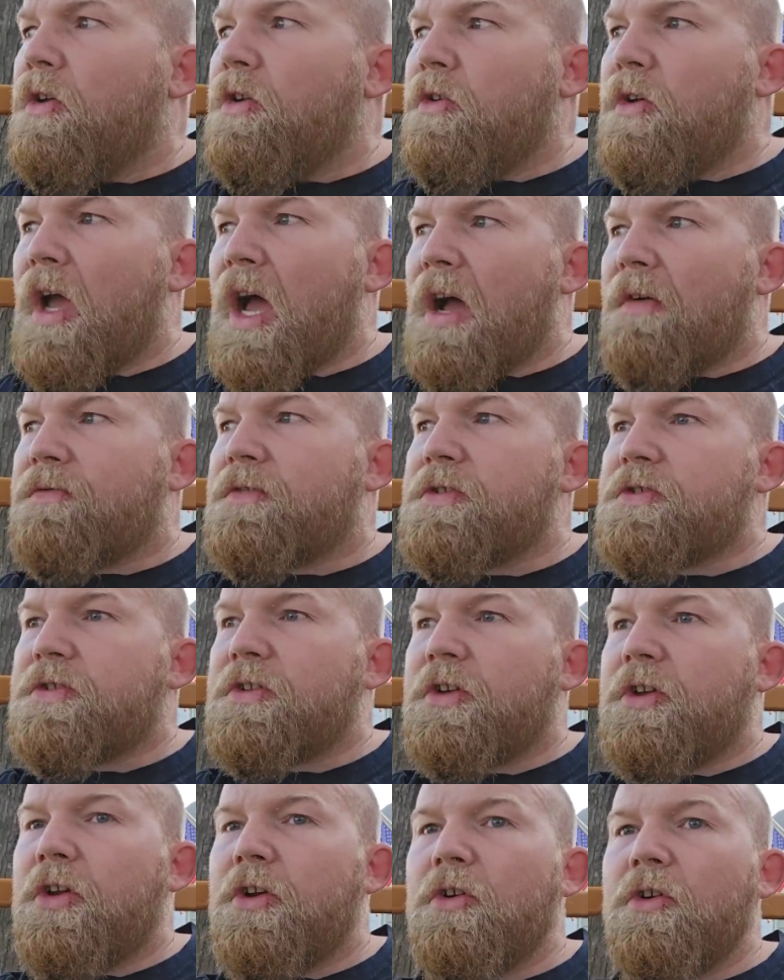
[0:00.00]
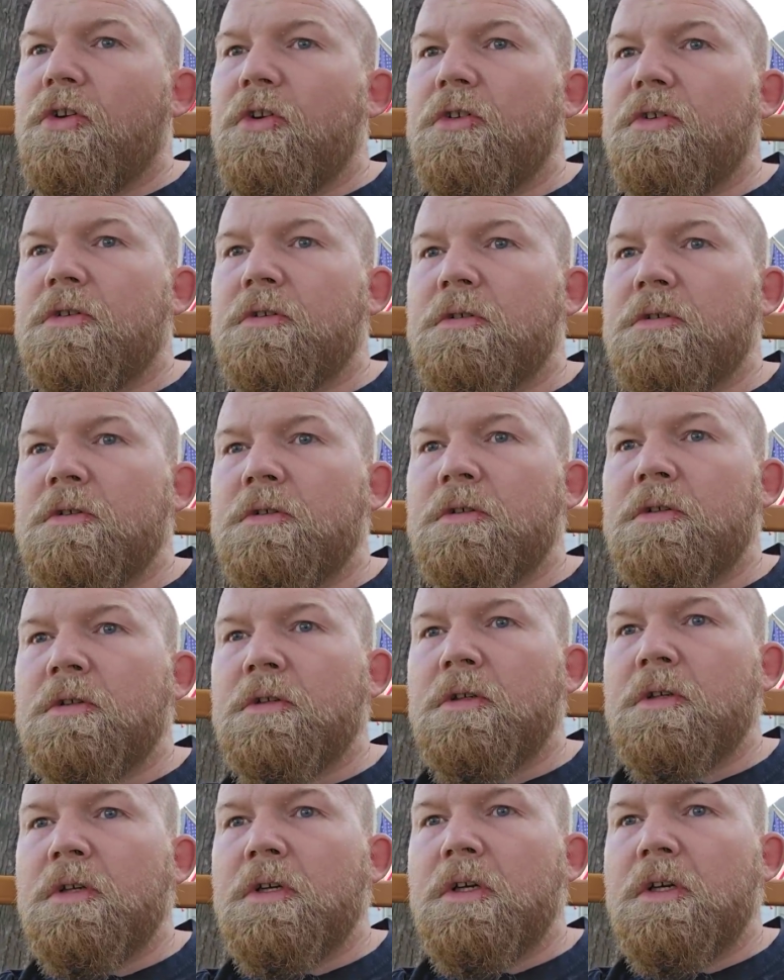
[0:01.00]
you have to secure
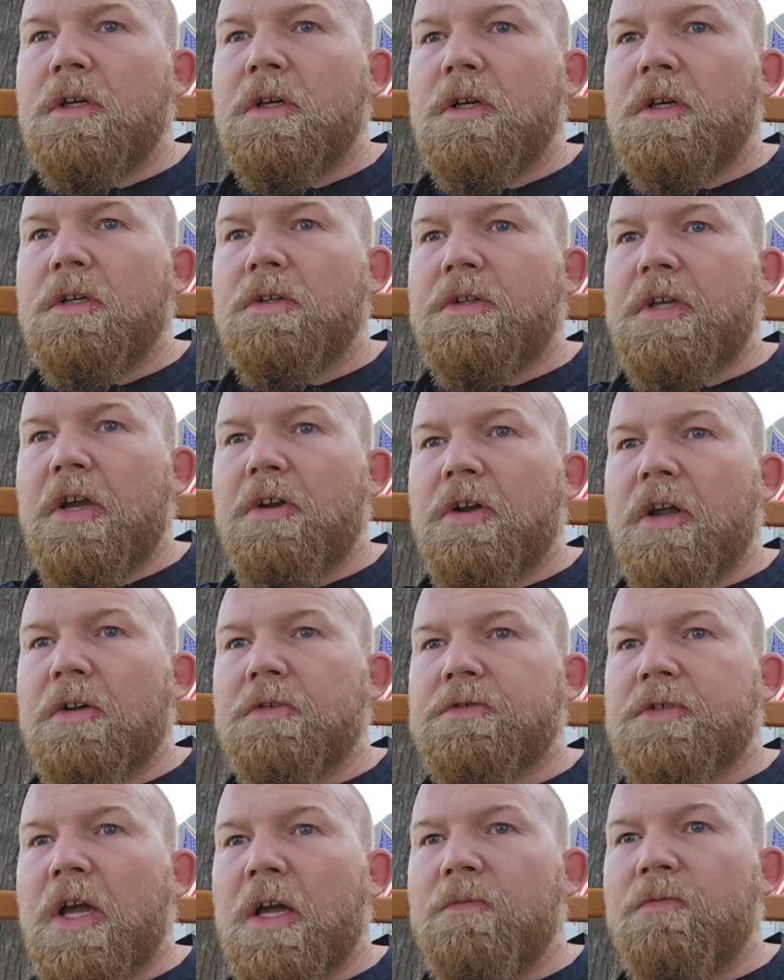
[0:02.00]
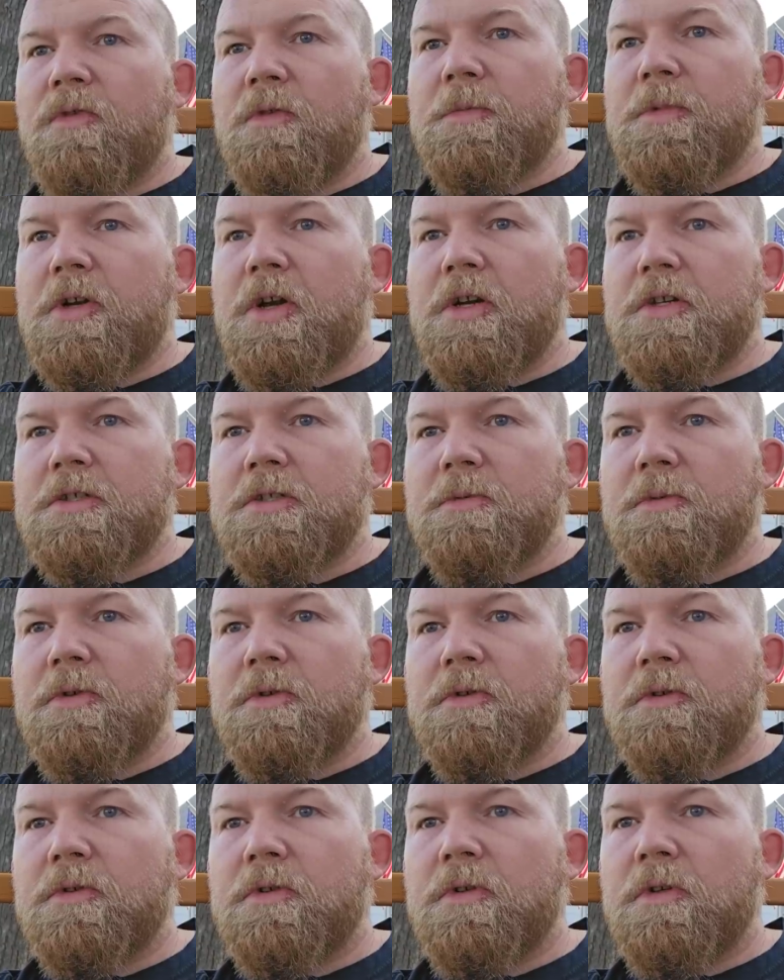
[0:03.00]
teardown time from the customer.
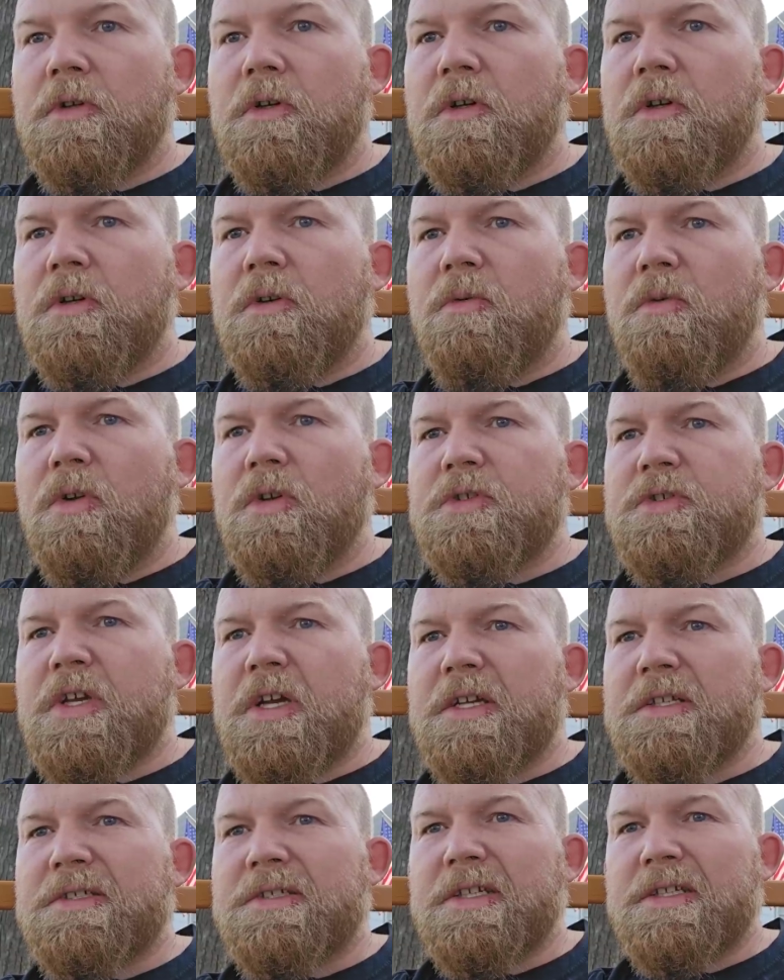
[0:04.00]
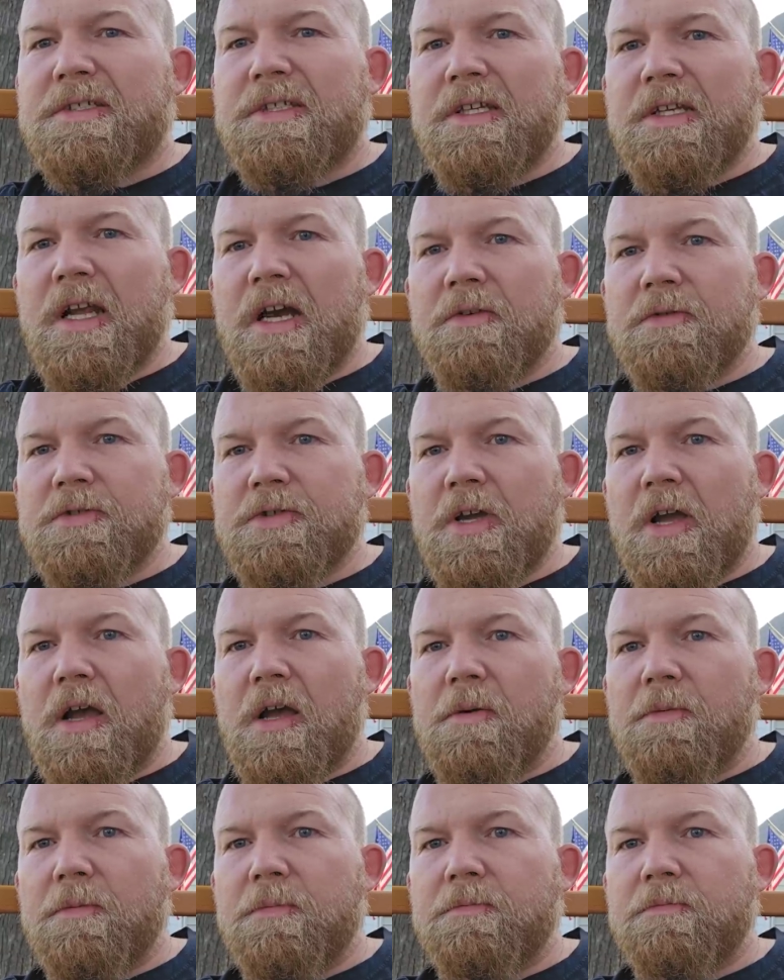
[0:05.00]
Well, it's like a 16-hour
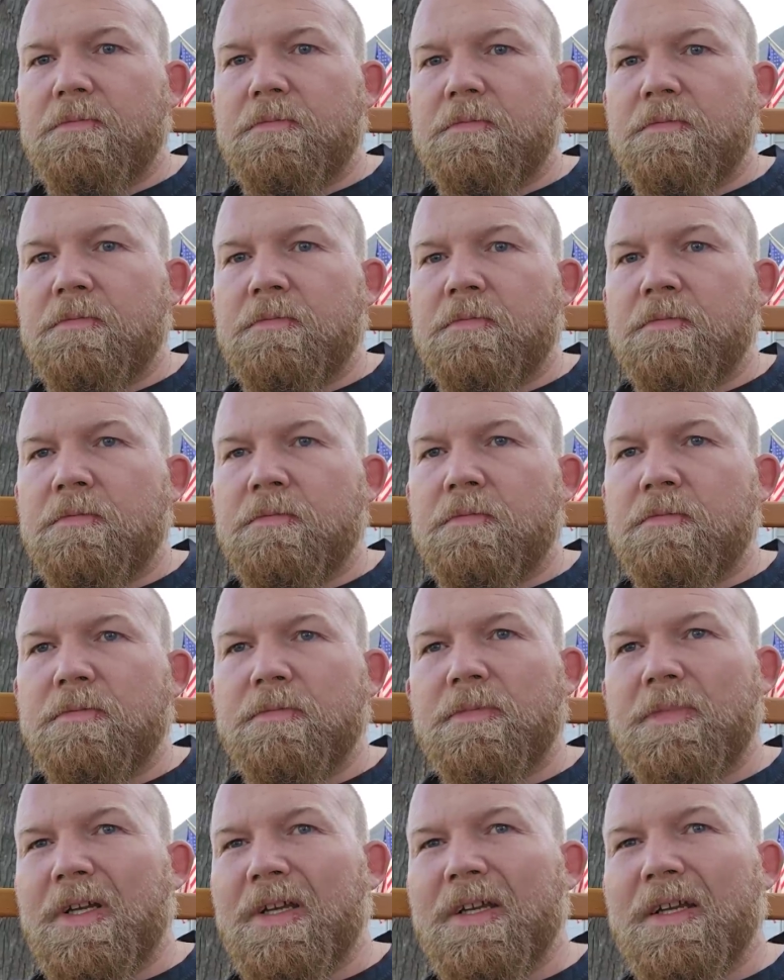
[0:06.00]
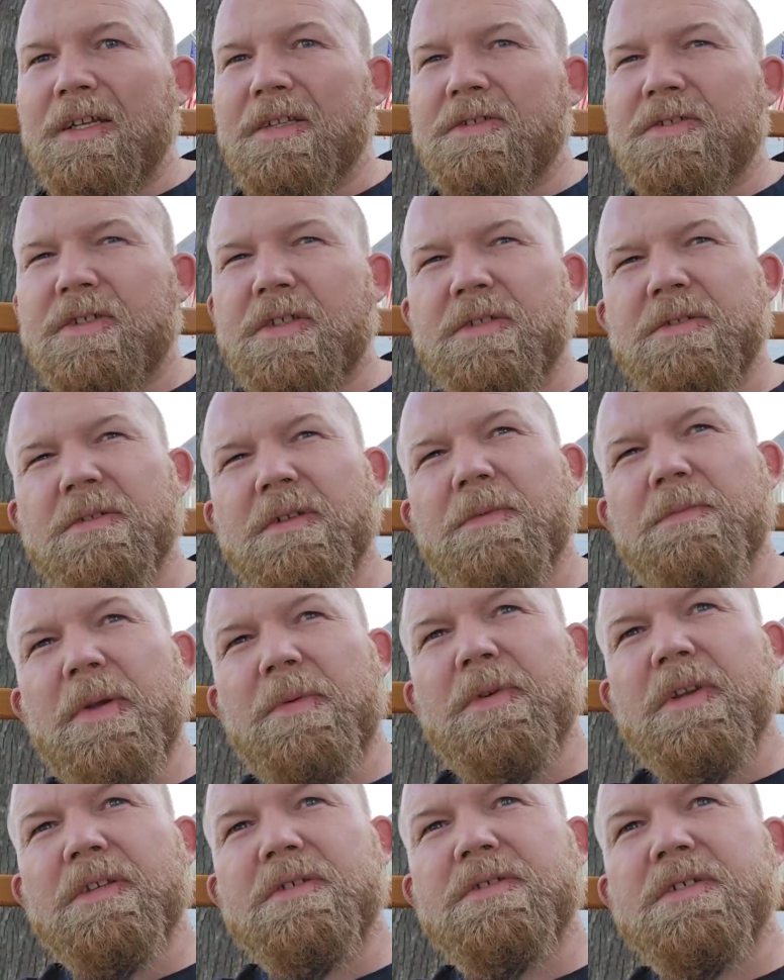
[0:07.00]
job. Uh, six, not,
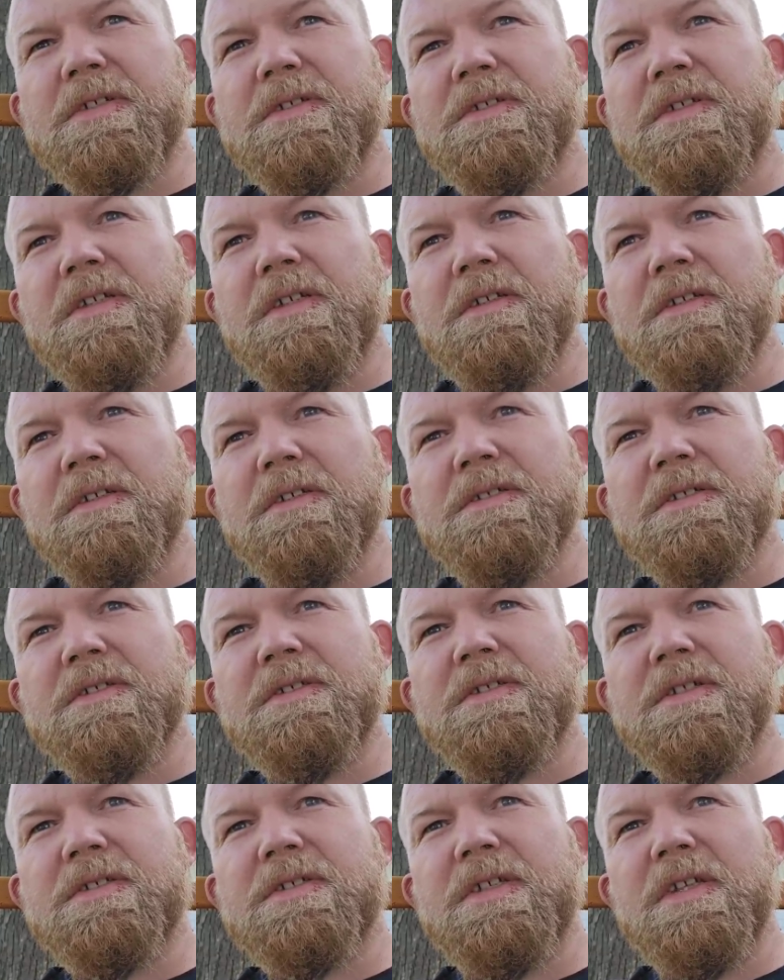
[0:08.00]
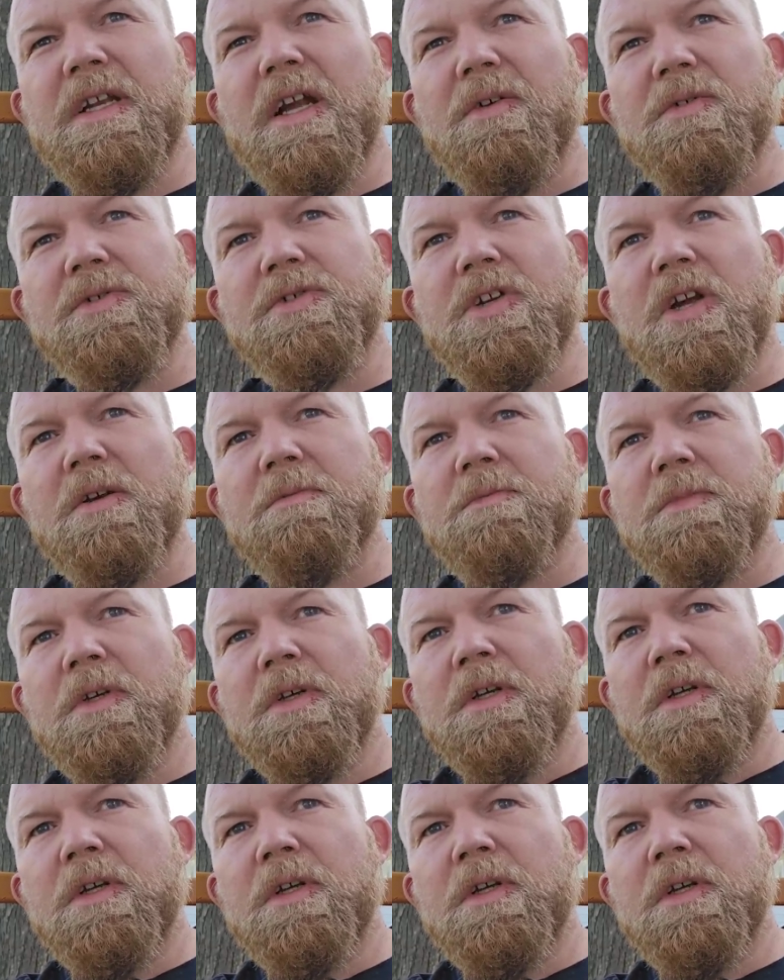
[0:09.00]
maybe not 16. Is it a 16-hour job?